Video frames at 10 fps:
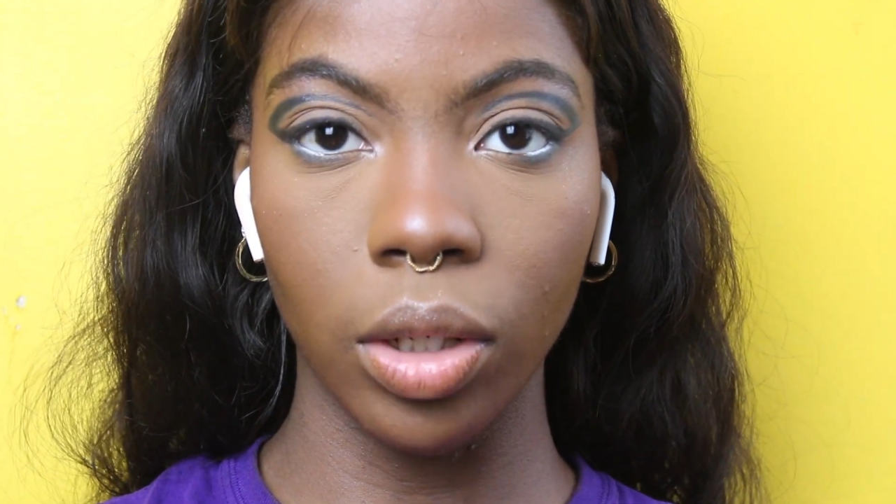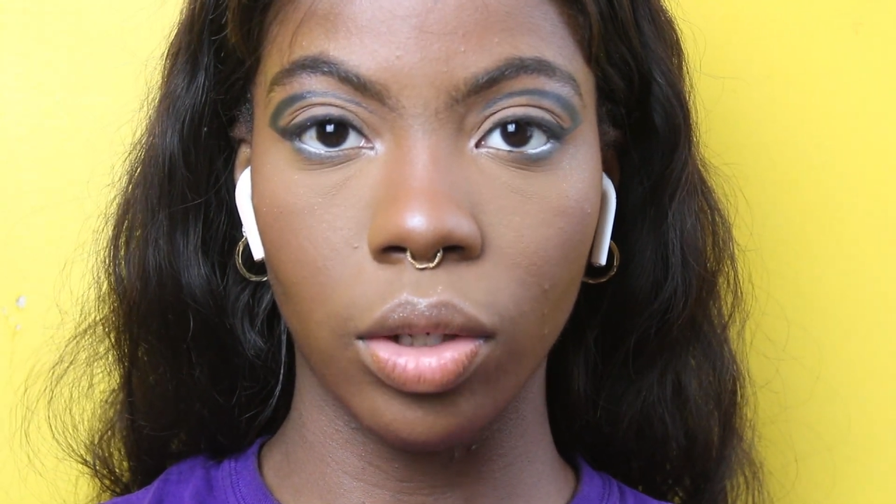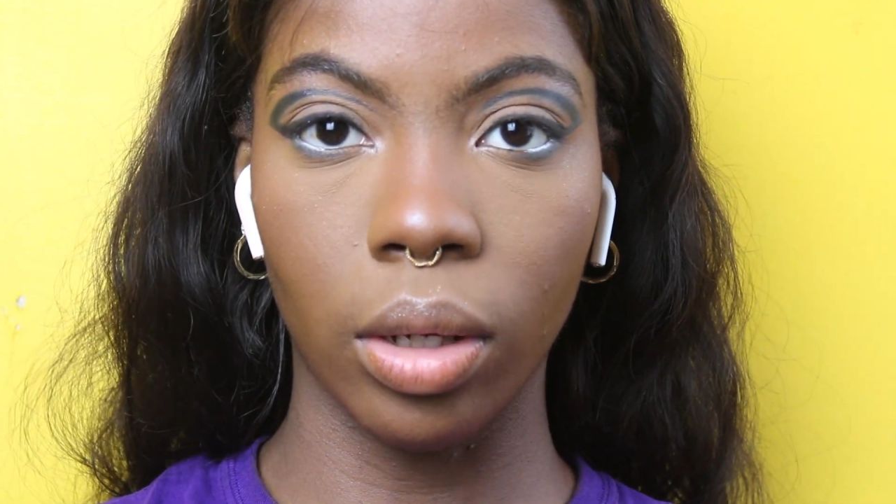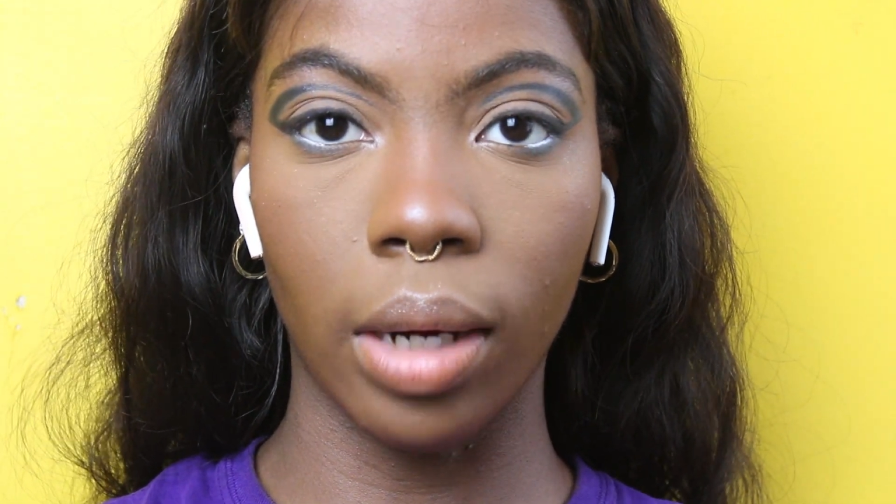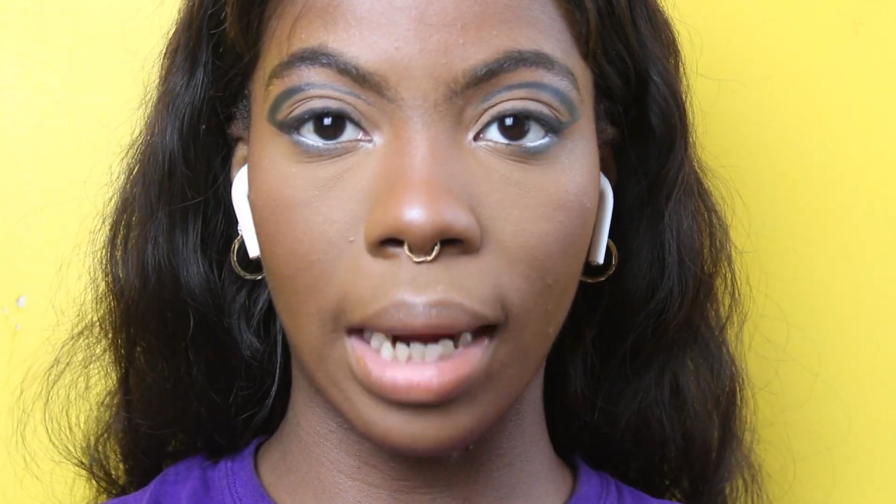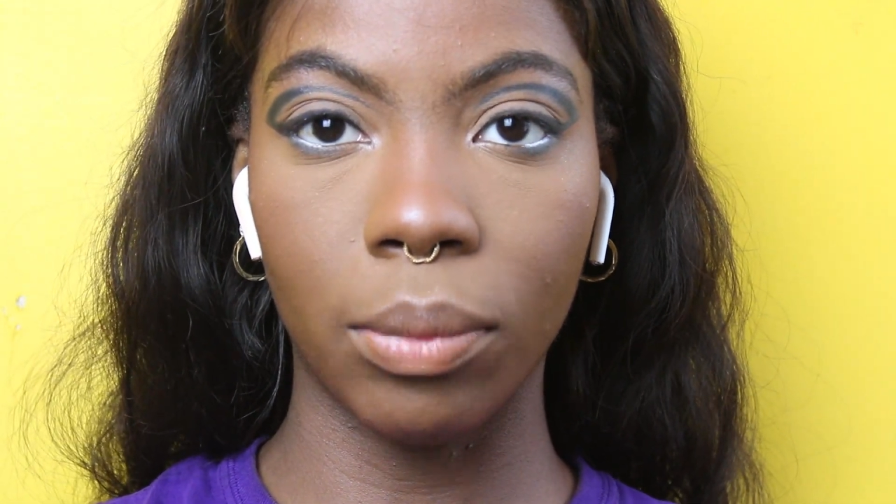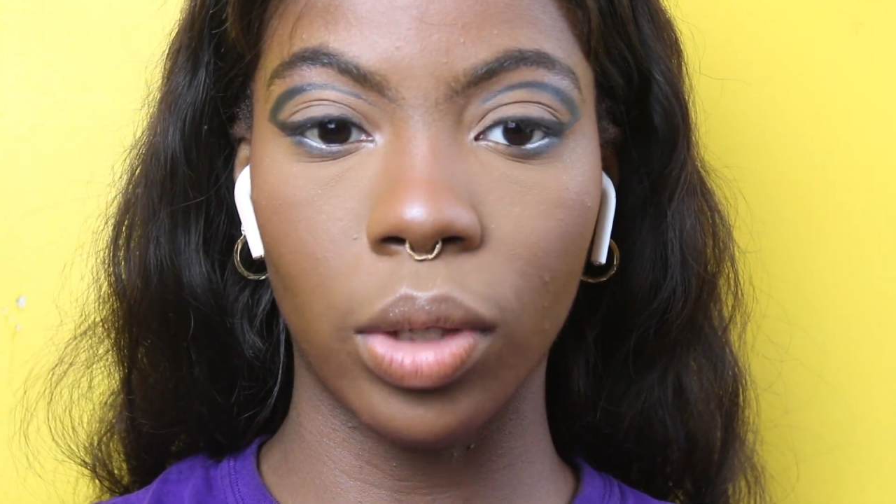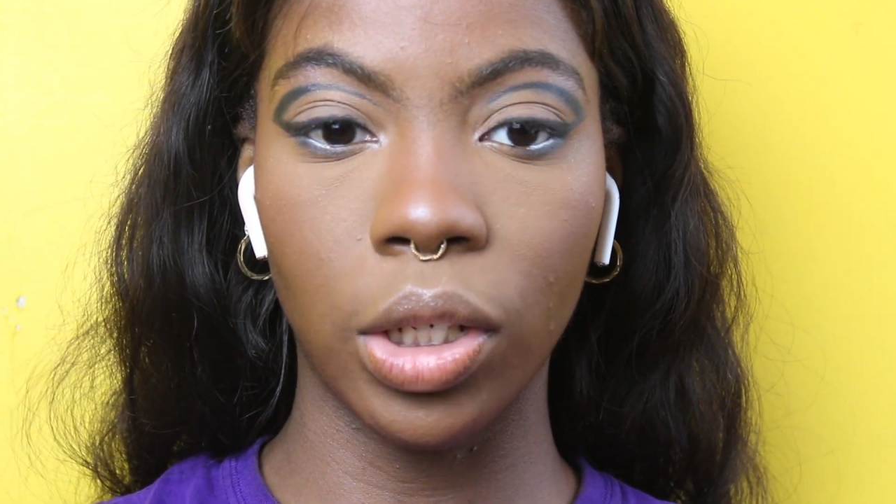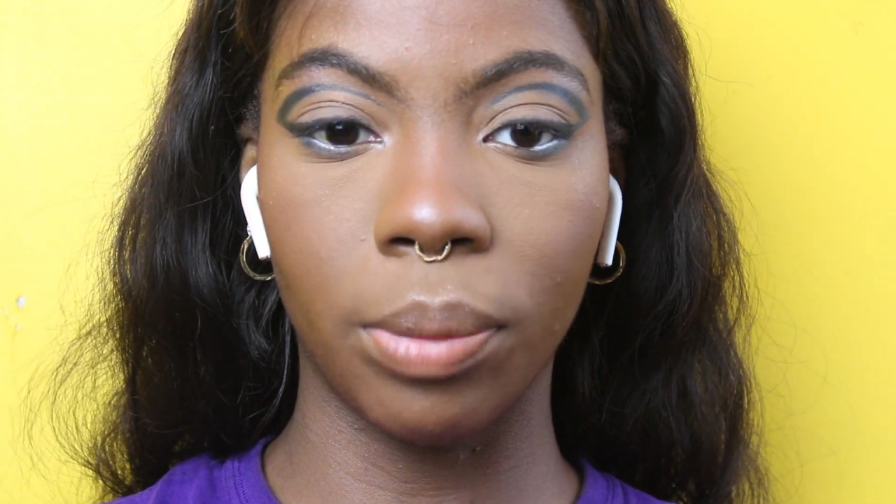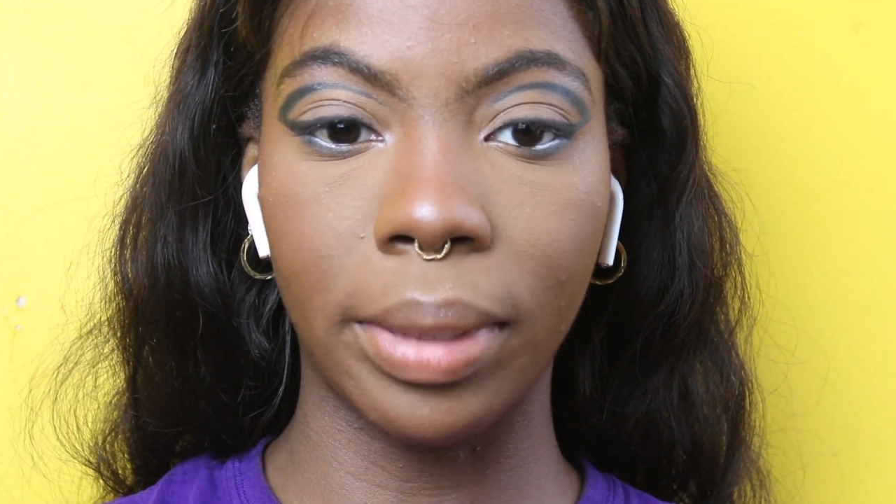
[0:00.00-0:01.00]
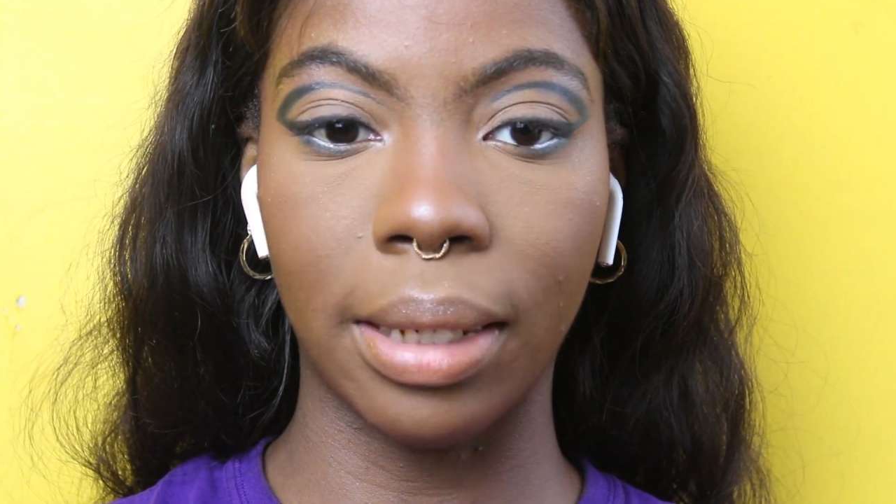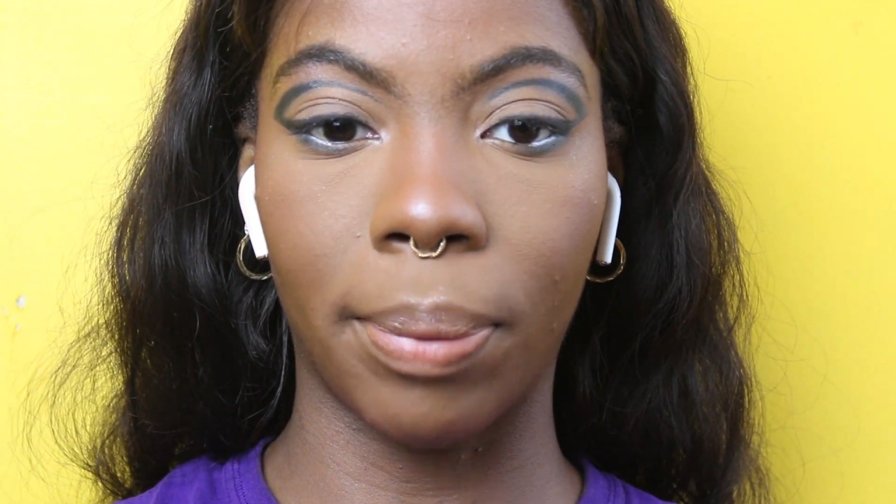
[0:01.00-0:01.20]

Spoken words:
So I'm going to be